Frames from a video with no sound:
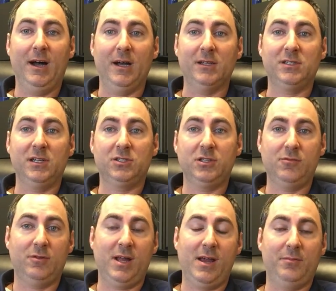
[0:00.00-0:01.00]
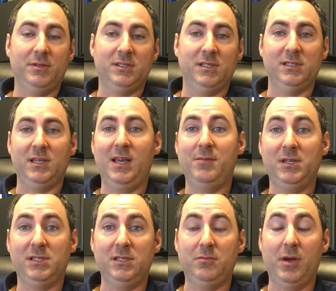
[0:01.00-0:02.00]
Essentially what happens is
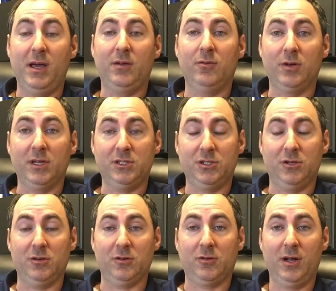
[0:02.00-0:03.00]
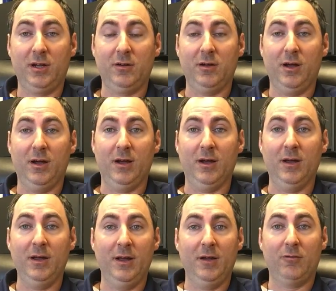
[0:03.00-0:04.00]
ABC Bank will get your credit
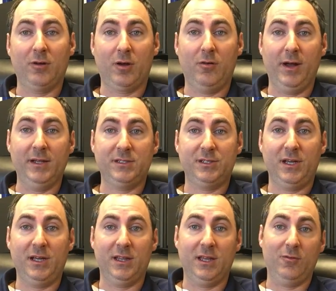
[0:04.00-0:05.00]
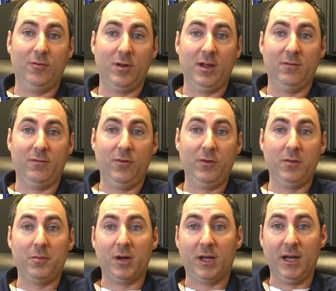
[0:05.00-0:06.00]
request and they won't have a phone
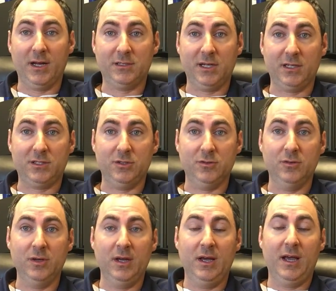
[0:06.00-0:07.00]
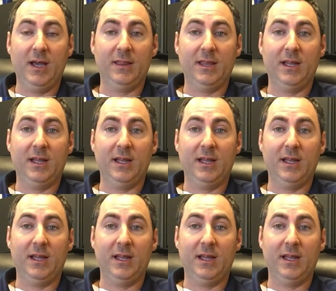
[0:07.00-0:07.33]
number to contact you, and